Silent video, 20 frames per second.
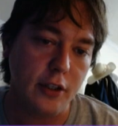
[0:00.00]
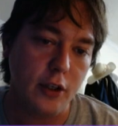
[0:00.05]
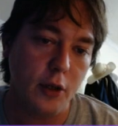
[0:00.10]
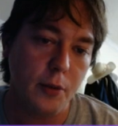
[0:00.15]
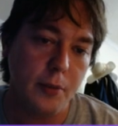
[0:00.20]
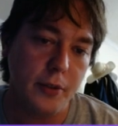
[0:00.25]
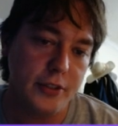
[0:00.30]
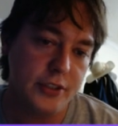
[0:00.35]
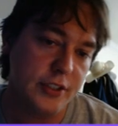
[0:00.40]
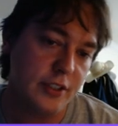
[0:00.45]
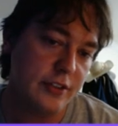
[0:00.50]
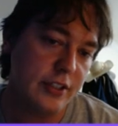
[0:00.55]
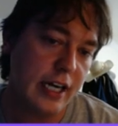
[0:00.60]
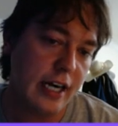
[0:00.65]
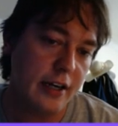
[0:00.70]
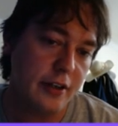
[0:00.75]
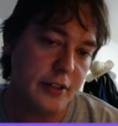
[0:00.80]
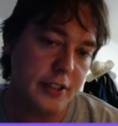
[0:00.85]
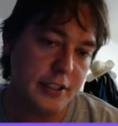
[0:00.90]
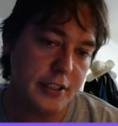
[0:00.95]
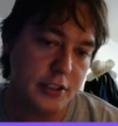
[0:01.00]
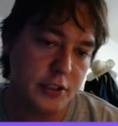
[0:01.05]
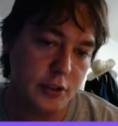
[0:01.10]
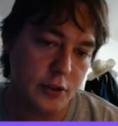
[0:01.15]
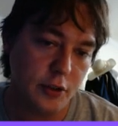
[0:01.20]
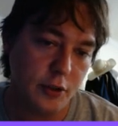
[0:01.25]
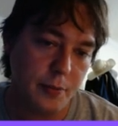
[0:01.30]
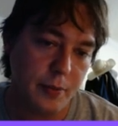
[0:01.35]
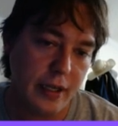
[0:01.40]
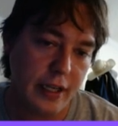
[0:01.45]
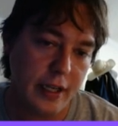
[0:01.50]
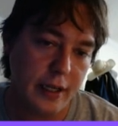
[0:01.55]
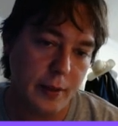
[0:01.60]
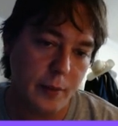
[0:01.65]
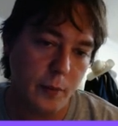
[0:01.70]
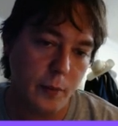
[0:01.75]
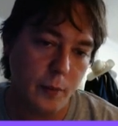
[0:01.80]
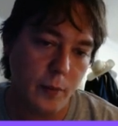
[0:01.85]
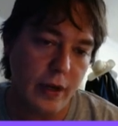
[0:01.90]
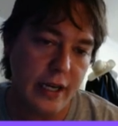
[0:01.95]
are almost entirely controlled by
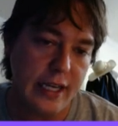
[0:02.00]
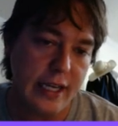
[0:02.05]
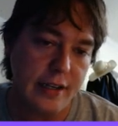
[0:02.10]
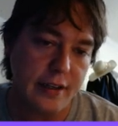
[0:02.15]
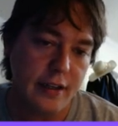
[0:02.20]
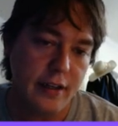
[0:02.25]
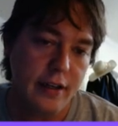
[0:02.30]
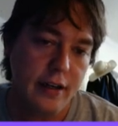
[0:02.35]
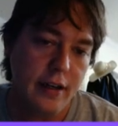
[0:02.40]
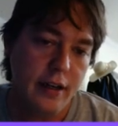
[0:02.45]
White,